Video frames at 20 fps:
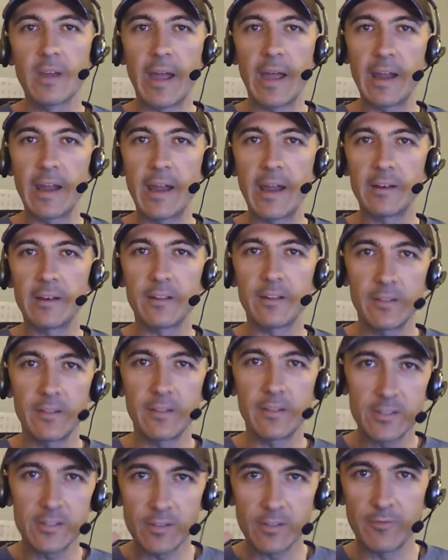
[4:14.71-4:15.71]
And
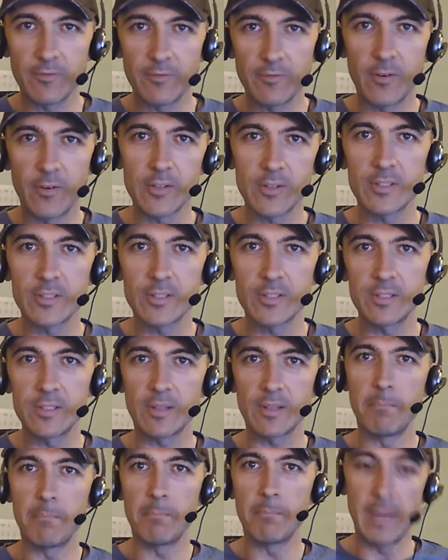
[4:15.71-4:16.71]
there's the first is
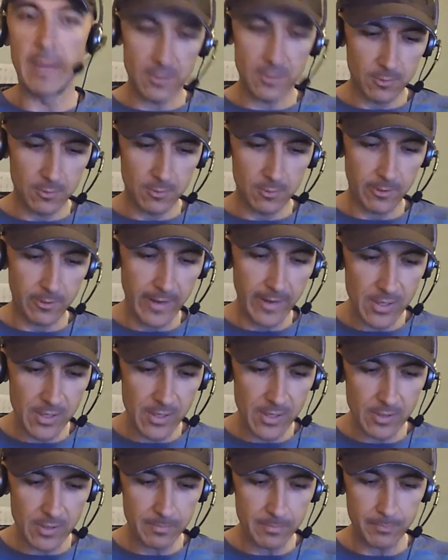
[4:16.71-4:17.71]
the mental
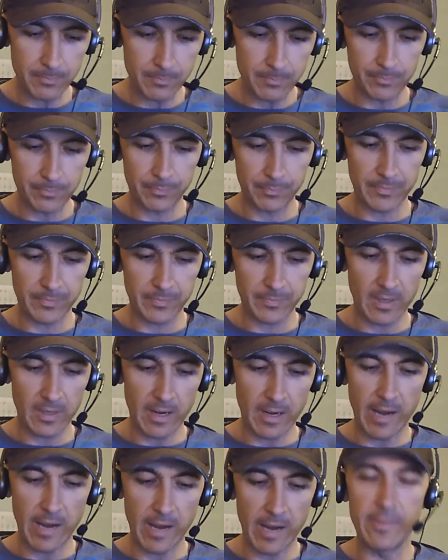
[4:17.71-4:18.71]
creation,
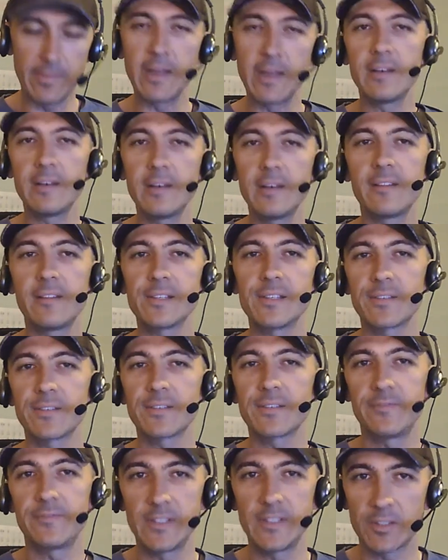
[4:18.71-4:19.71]
and then there's a
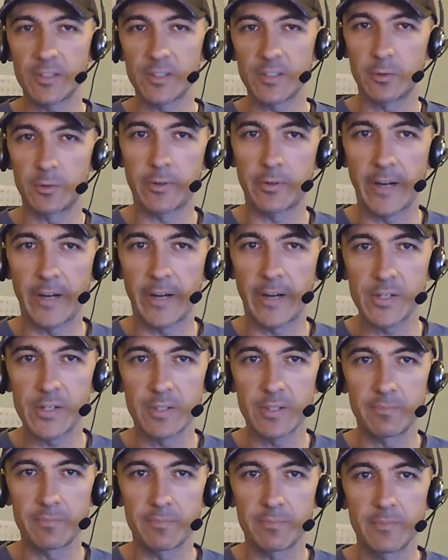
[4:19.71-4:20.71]
physical
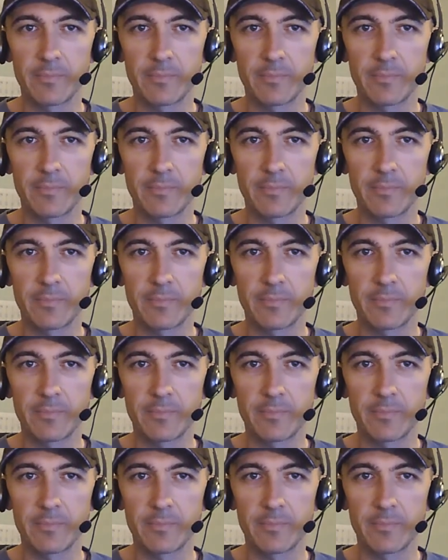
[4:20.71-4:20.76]
creation.